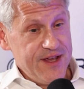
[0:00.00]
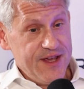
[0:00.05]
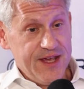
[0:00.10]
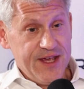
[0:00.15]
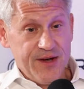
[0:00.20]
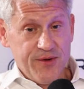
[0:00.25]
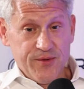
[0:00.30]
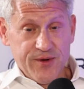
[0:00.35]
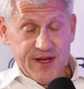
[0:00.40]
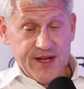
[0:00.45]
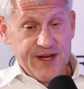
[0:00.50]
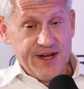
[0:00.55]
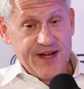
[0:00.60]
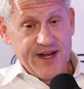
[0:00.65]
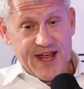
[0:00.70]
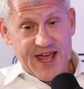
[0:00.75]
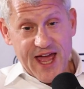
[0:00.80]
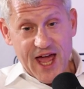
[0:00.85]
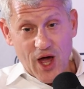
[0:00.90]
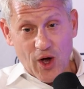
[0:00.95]
in
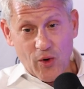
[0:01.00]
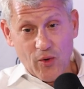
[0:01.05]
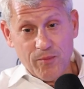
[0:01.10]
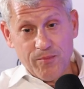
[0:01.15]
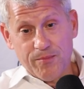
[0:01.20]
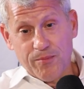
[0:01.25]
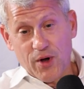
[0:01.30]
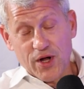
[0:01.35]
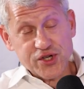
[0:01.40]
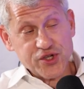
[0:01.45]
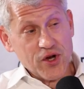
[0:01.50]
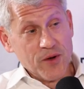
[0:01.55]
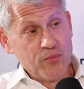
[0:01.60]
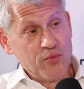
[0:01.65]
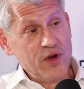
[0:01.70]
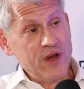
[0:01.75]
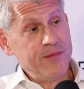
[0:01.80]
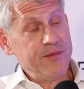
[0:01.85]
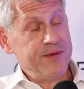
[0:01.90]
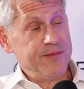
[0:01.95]
how much our
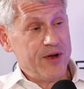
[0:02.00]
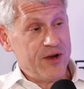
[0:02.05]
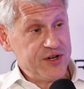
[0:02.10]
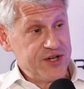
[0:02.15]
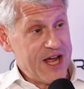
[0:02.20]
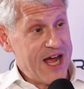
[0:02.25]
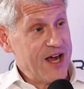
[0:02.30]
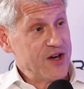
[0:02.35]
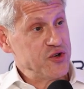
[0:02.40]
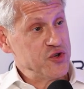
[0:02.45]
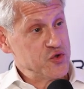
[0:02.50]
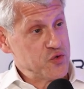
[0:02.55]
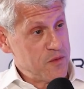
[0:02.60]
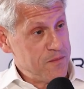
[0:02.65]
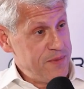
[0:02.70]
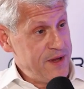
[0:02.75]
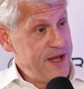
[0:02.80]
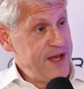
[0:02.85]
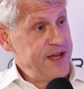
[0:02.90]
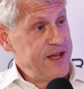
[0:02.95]
doctors were
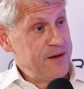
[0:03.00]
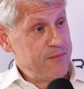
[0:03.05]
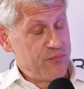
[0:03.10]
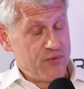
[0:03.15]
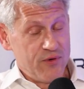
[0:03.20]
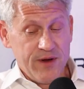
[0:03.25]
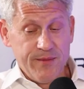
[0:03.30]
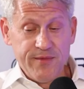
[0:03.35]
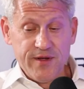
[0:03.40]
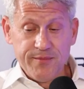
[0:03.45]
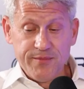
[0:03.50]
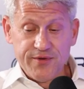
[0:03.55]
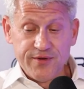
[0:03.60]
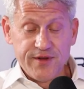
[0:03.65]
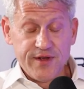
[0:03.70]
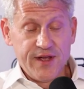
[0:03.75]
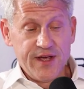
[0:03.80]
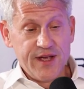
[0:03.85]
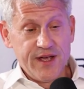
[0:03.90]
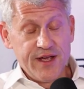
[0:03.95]
paying in premiums.
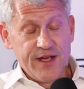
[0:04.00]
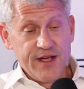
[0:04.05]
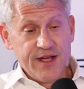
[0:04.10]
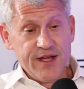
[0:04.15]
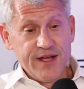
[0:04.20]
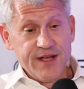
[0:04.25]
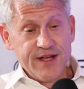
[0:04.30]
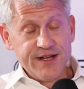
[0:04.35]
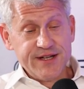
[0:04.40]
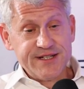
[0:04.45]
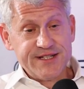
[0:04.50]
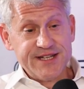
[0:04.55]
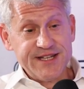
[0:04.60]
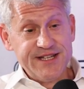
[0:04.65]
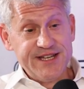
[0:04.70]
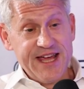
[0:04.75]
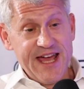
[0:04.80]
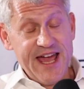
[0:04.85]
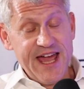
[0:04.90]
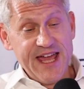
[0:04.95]

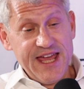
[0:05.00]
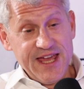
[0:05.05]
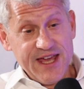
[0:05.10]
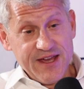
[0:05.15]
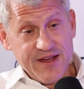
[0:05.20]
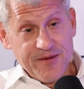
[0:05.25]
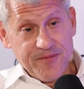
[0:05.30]
Today,